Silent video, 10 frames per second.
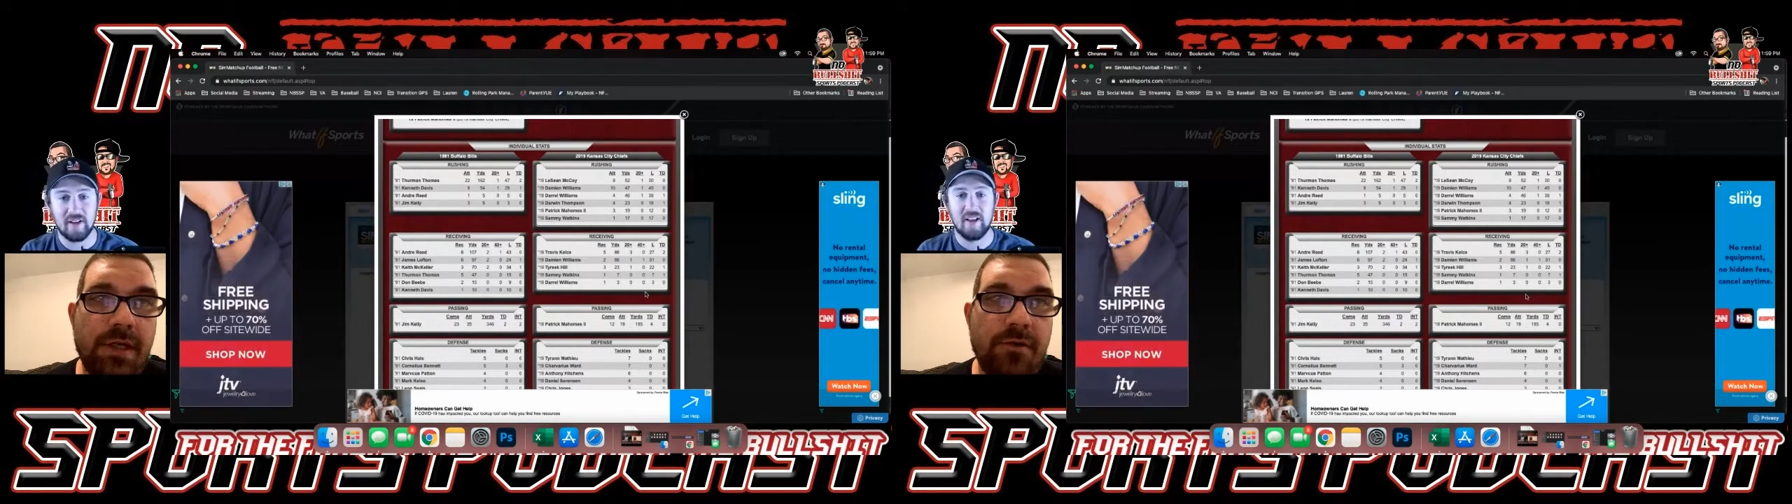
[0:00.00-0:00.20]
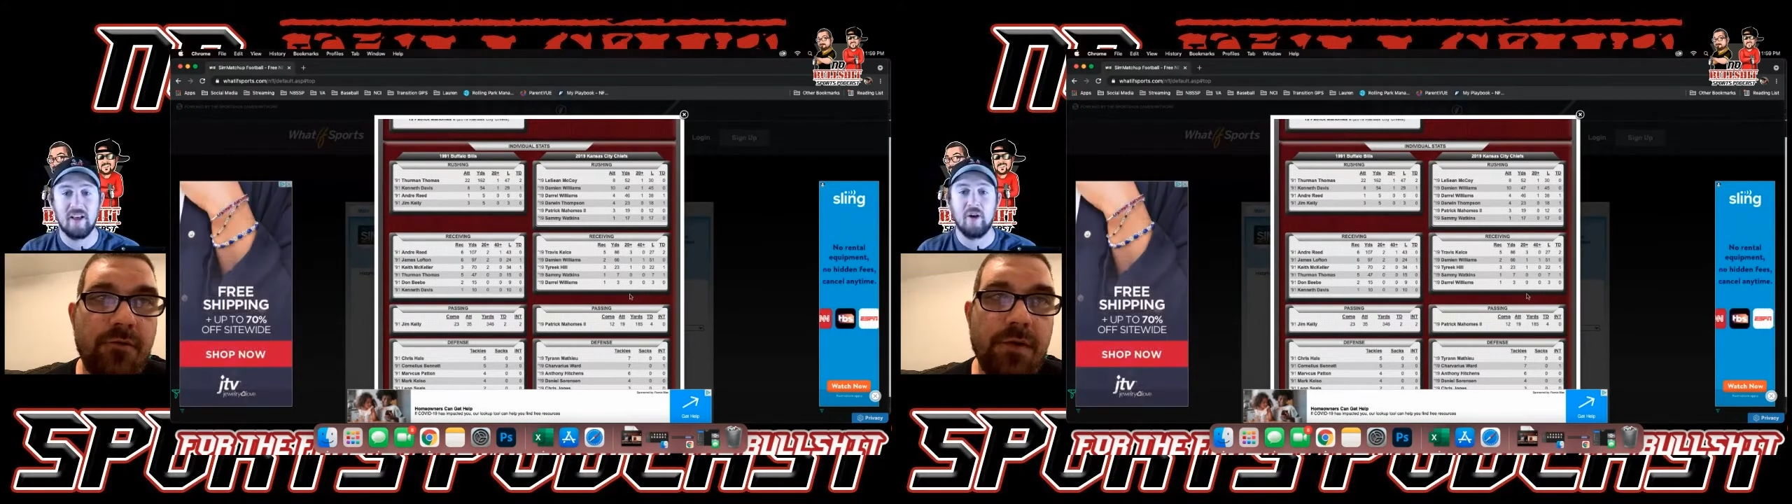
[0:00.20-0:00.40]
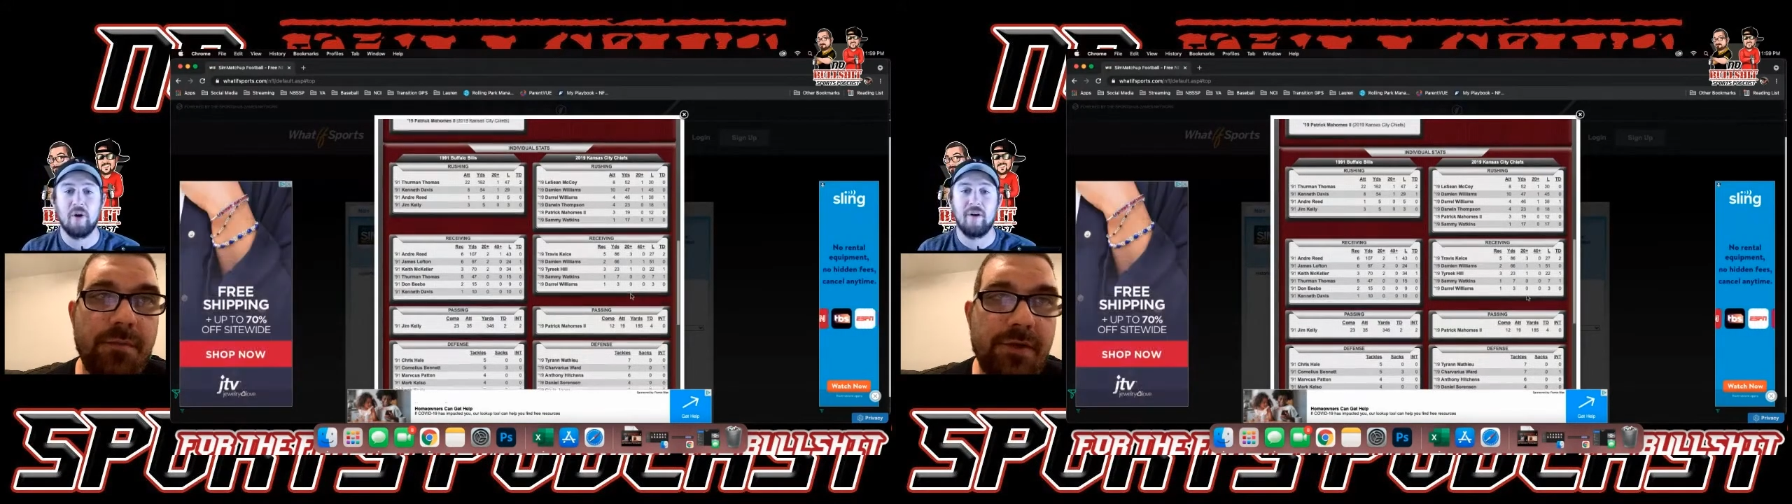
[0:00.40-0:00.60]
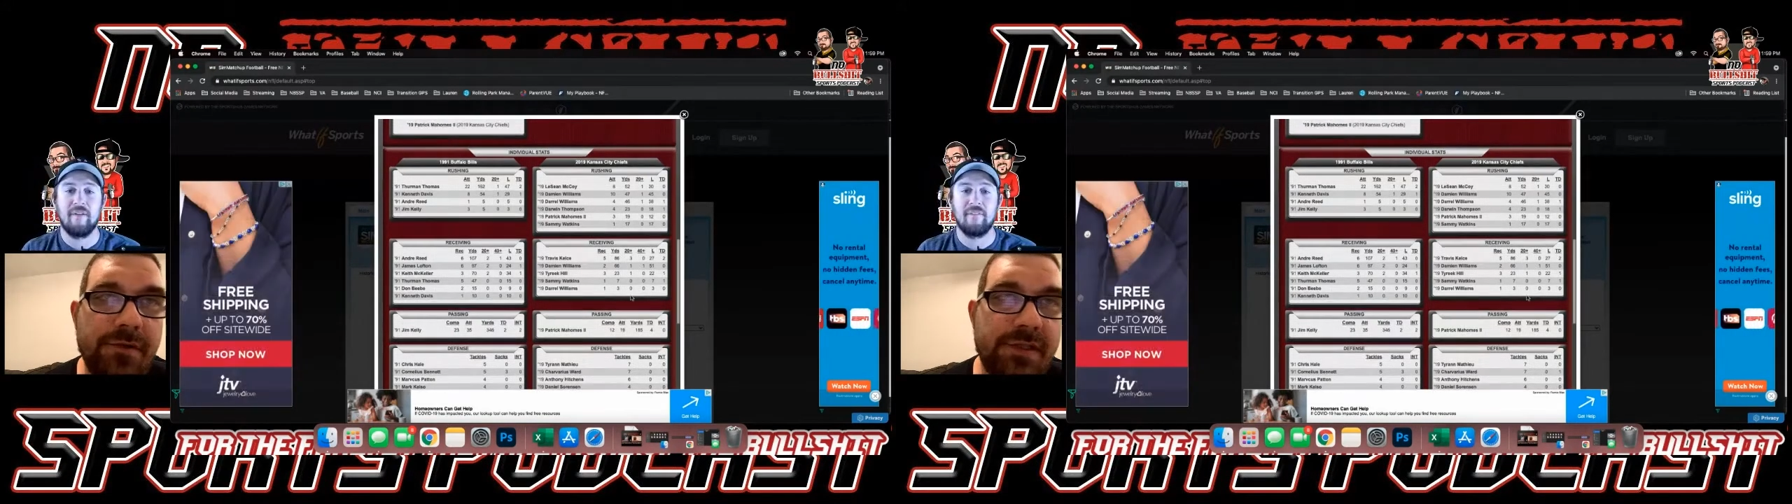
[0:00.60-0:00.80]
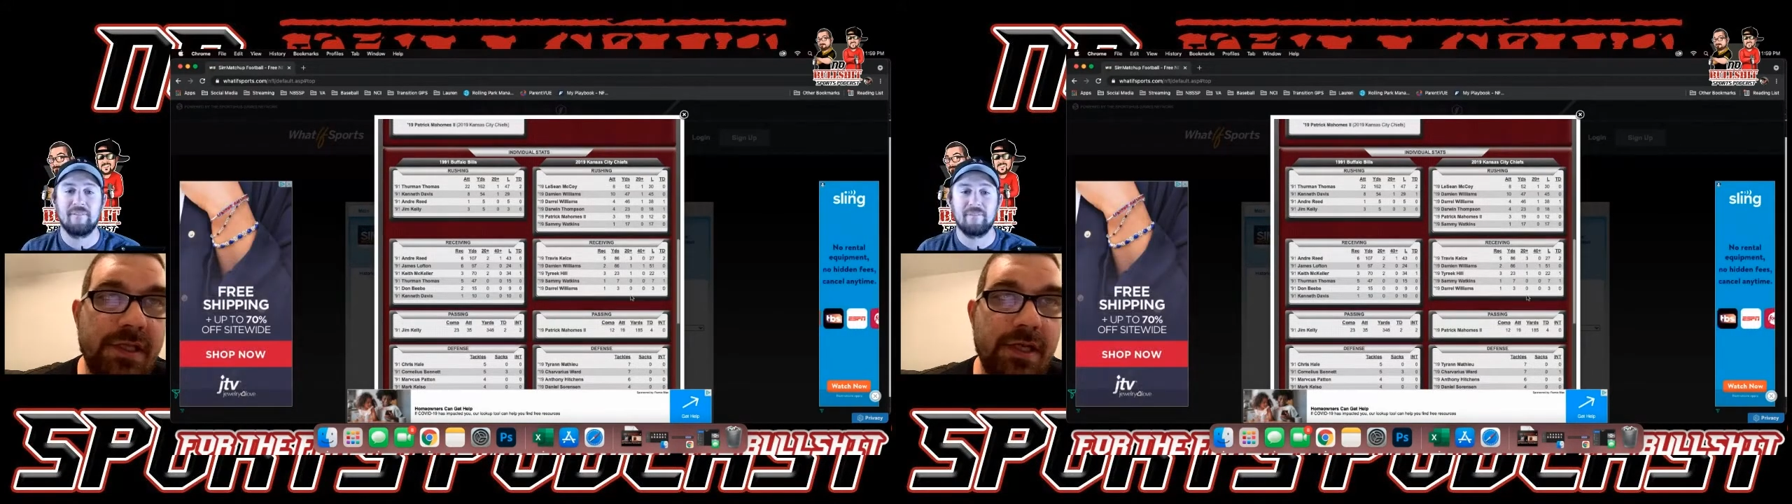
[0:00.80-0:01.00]
And on the
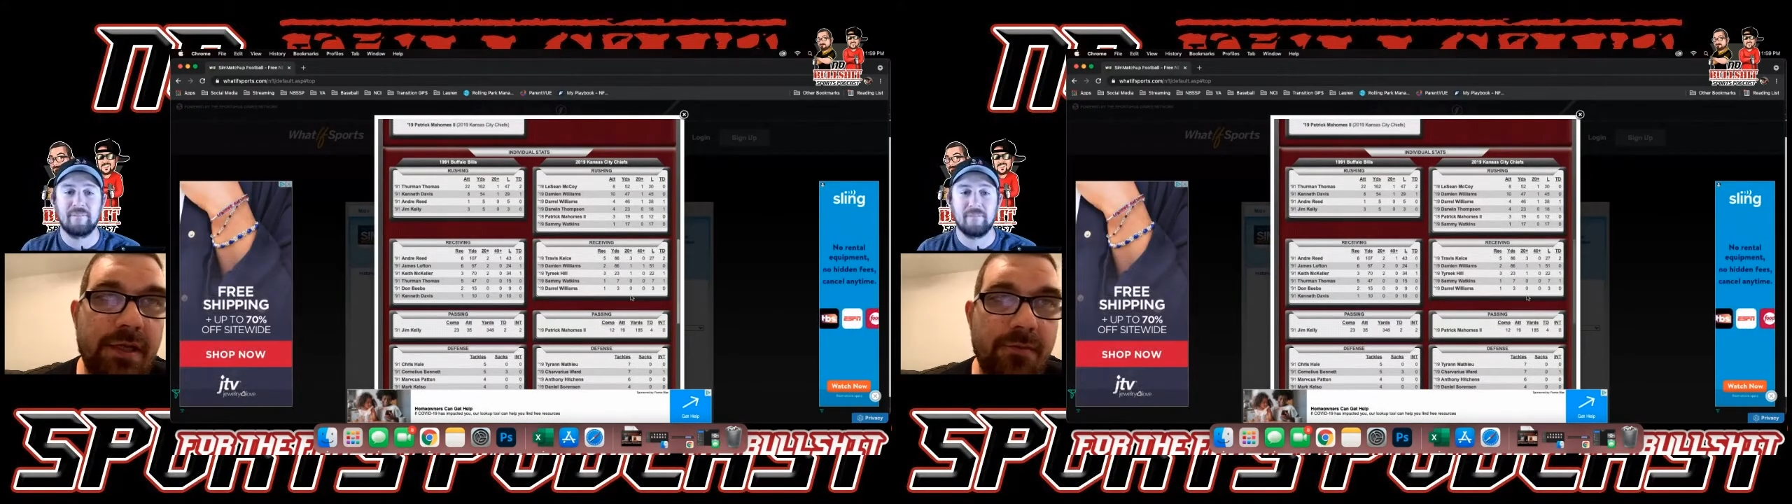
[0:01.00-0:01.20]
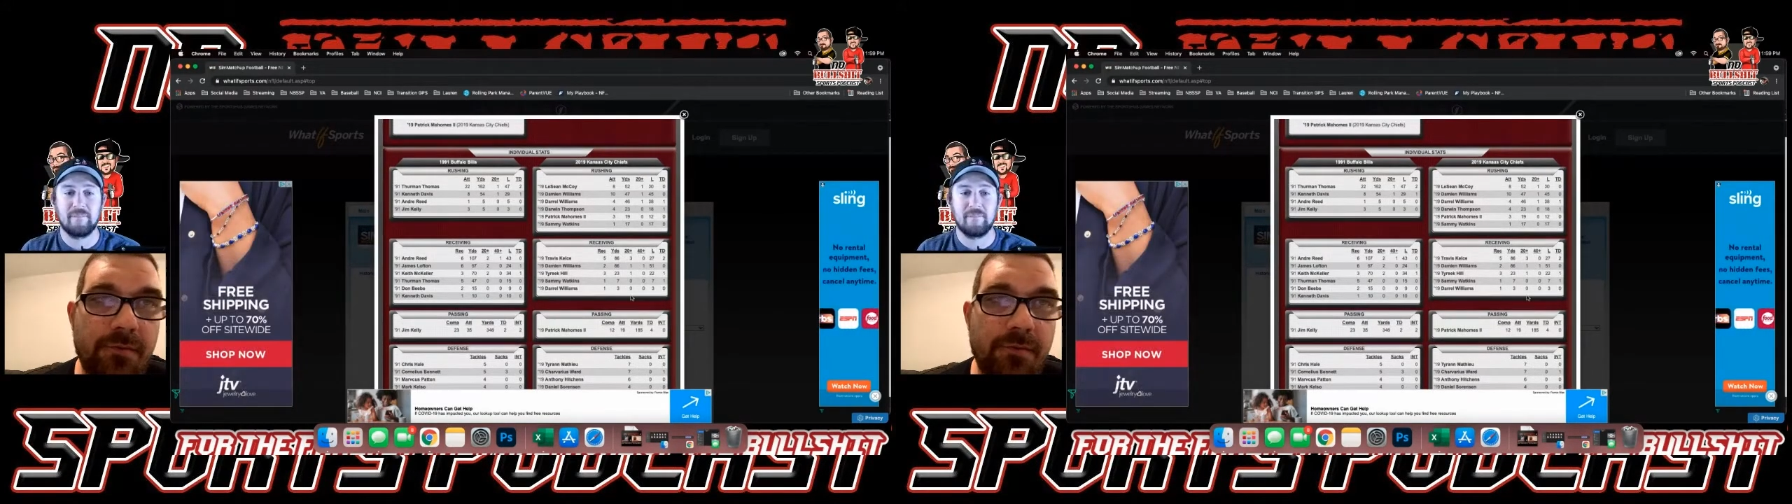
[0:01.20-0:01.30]
Bills side,